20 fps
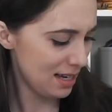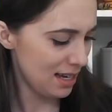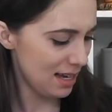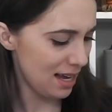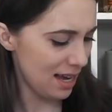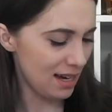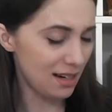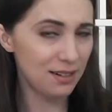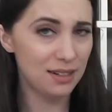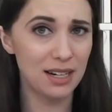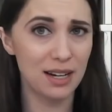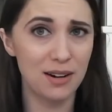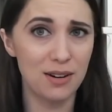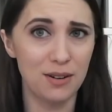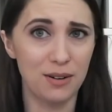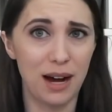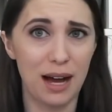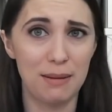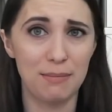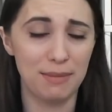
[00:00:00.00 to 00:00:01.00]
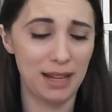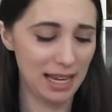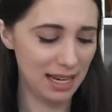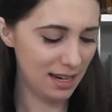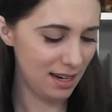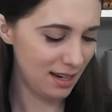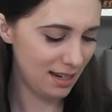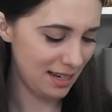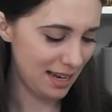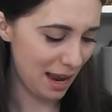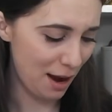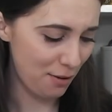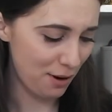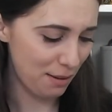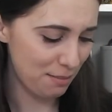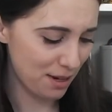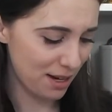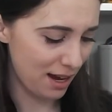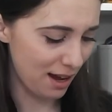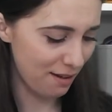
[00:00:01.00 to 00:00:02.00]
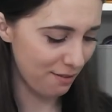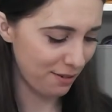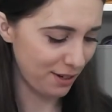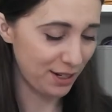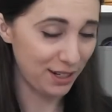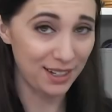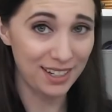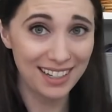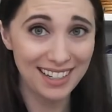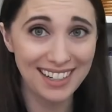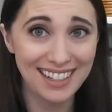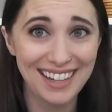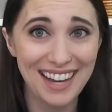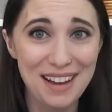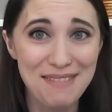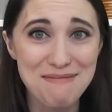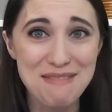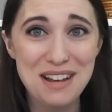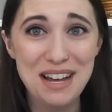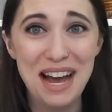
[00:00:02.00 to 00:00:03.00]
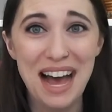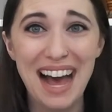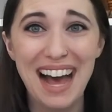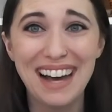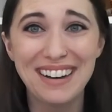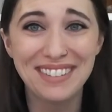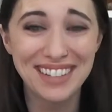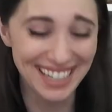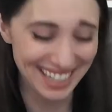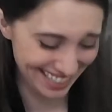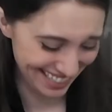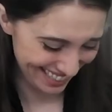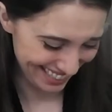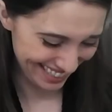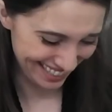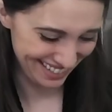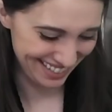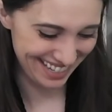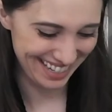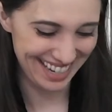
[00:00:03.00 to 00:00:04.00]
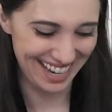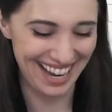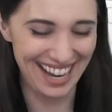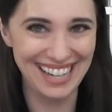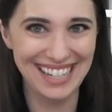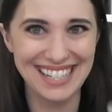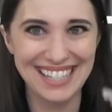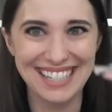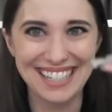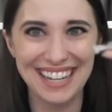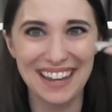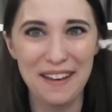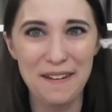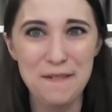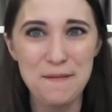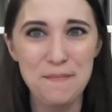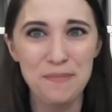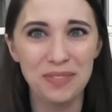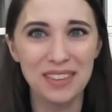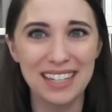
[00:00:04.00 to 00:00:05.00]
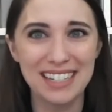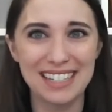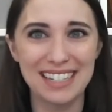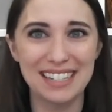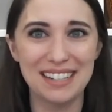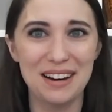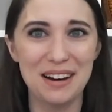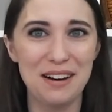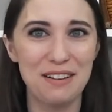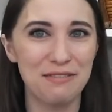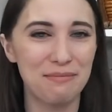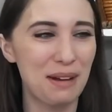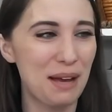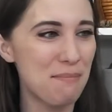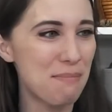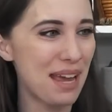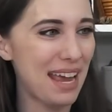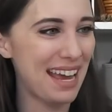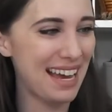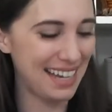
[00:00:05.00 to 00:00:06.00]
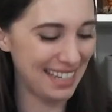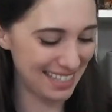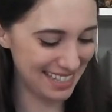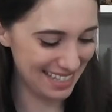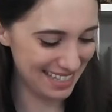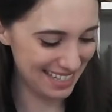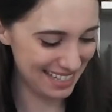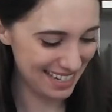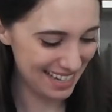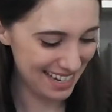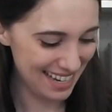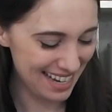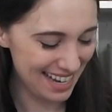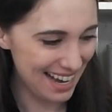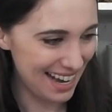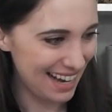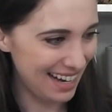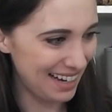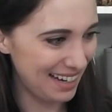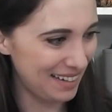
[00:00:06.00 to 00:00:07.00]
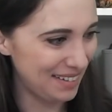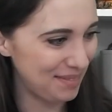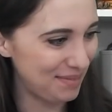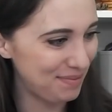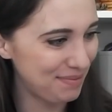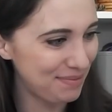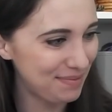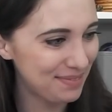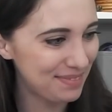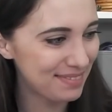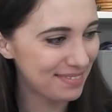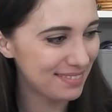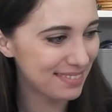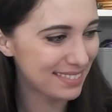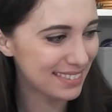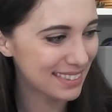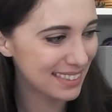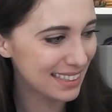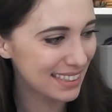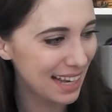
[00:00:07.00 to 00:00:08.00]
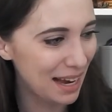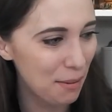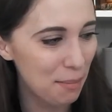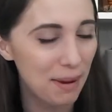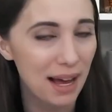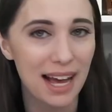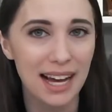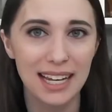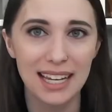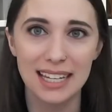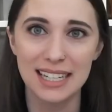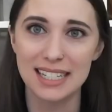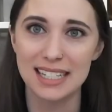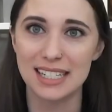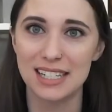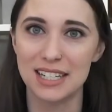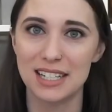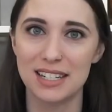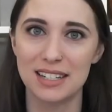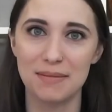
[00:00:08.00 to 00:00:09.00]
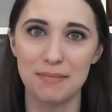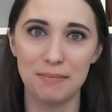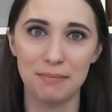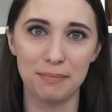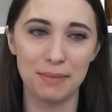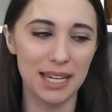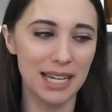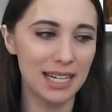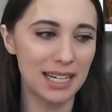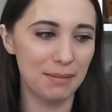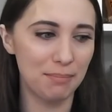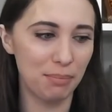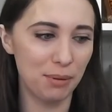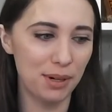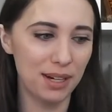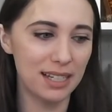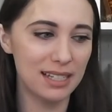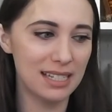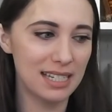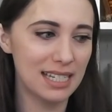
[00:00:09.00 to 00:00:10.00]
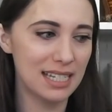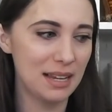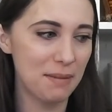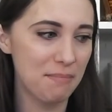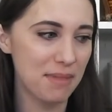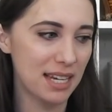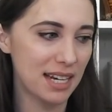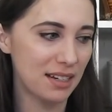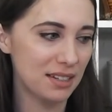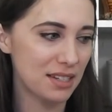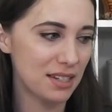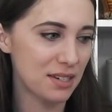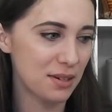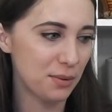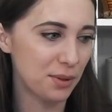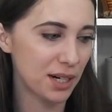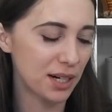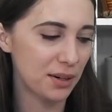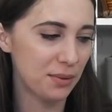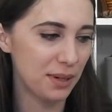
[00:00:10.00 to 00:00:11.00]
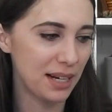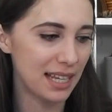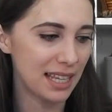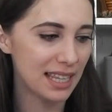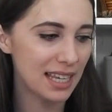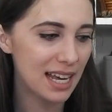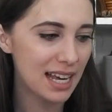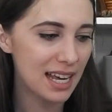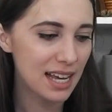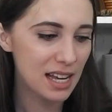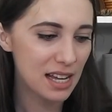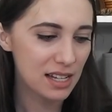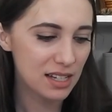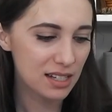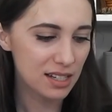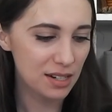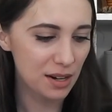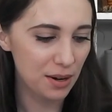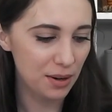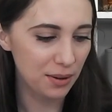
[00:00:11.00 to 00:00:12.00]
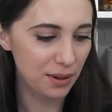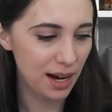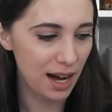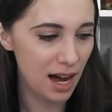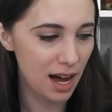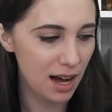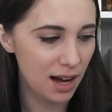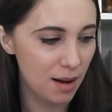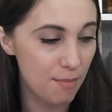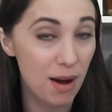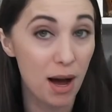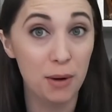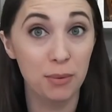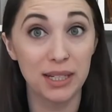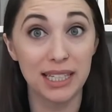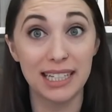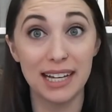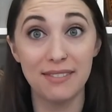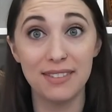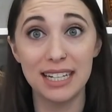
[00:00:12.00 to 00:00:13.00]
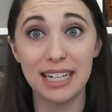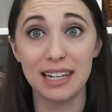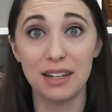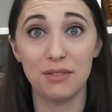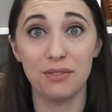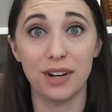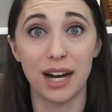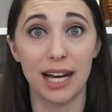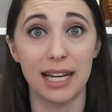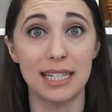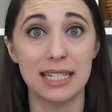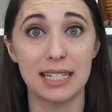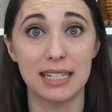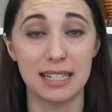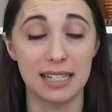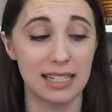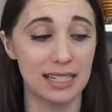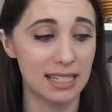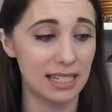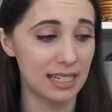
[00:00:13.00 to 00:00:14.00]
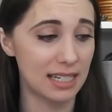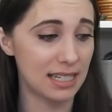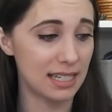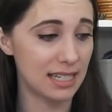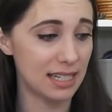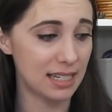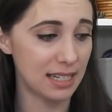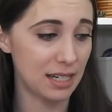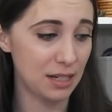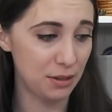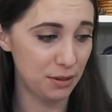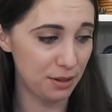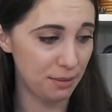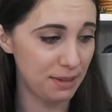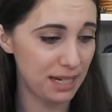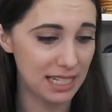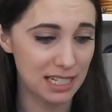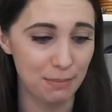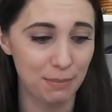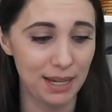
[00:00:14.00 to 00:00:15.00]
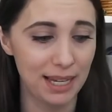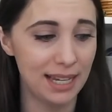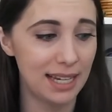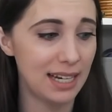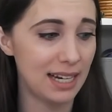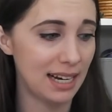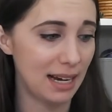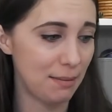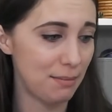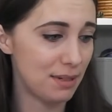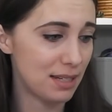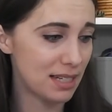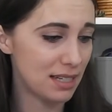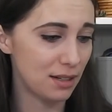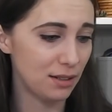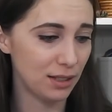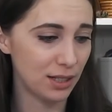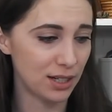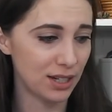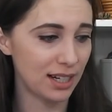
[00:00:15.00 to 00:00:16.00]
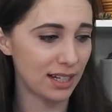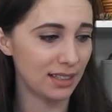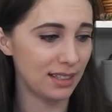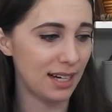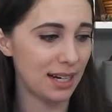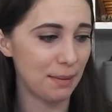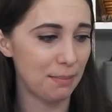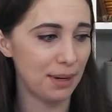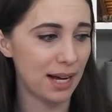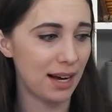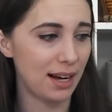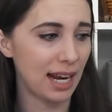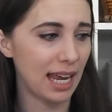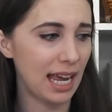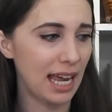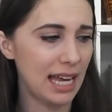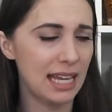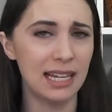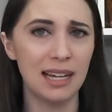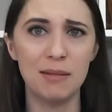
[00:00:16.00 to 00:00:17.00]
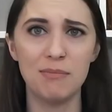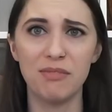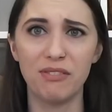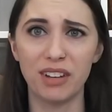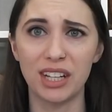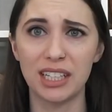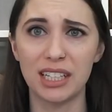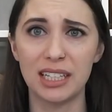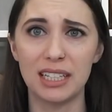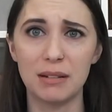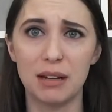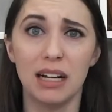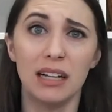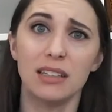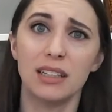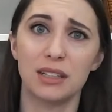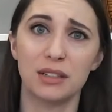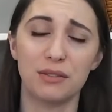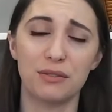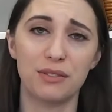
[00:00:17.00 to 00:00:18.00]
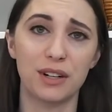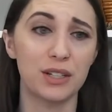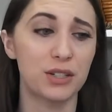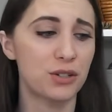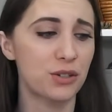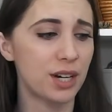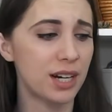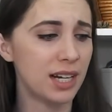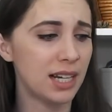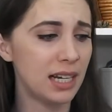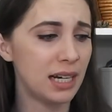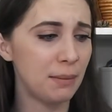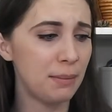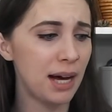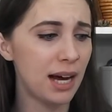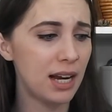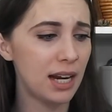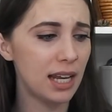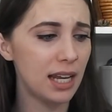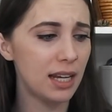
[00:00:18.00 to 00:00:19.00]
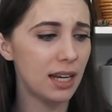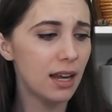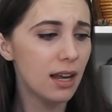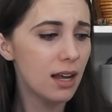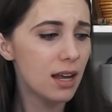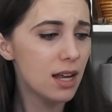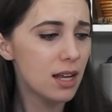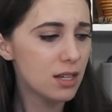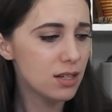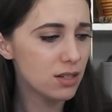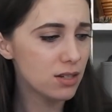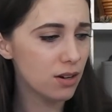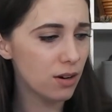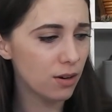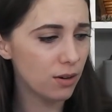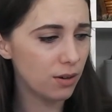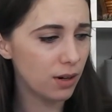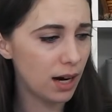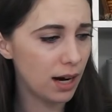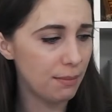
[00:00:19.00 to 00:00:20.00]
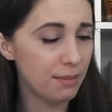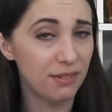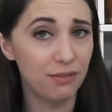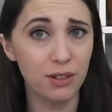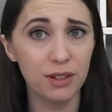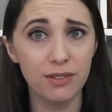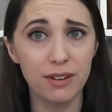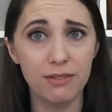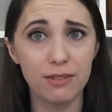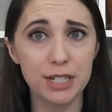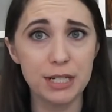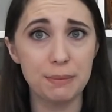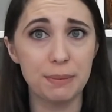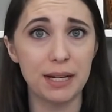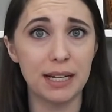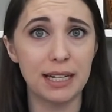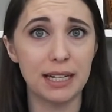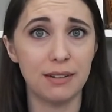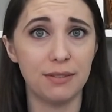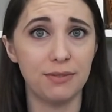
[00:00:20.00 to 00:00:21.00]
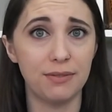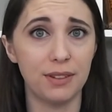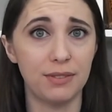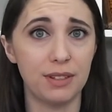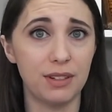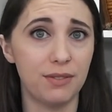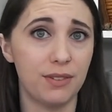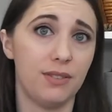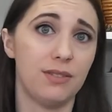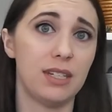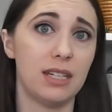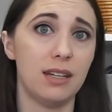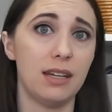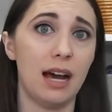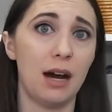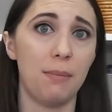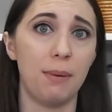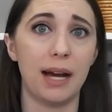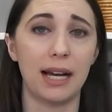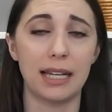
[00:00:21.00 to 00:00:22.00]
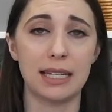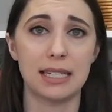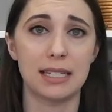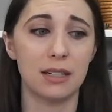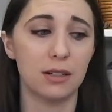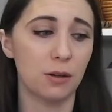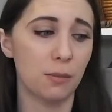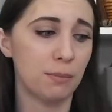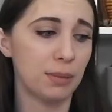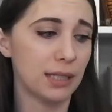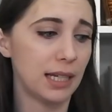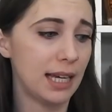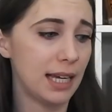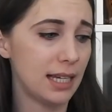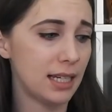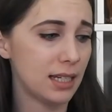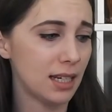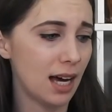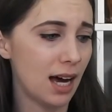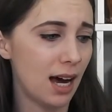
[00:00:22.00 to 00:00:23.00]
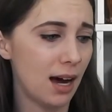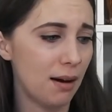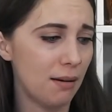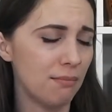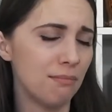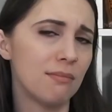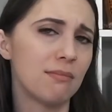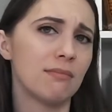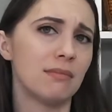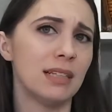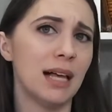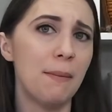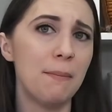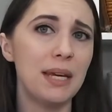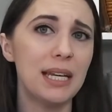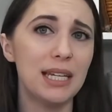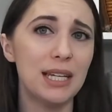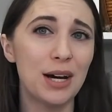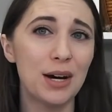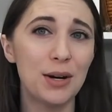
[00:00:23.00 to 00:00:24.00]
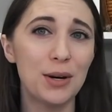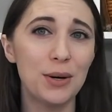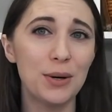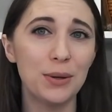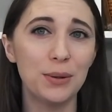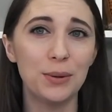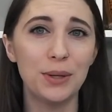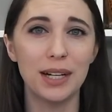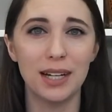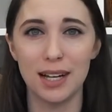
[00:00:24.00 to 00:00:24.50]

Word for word: I don't know. I'm now I'm covered. I'm covered, you guys. This is all off my pants. Um, alpaca is just, man, and boy is it something else to work with. So um, I would love any advice since this is a new to me spin and I'm still learning a lot about it and I'm feeling a little frustrated about it. So um, if you've ever spun a 50-50 alpaca silk blend, um, let me know